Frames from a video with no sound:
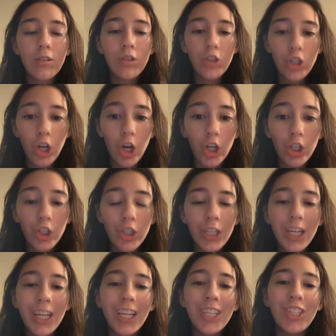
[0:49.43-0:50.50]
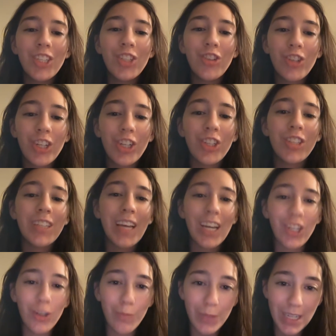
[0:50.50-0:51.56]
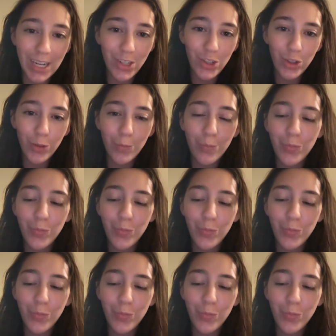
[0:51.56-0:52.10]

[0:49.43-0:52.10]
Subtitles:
charge and triggers the action potential.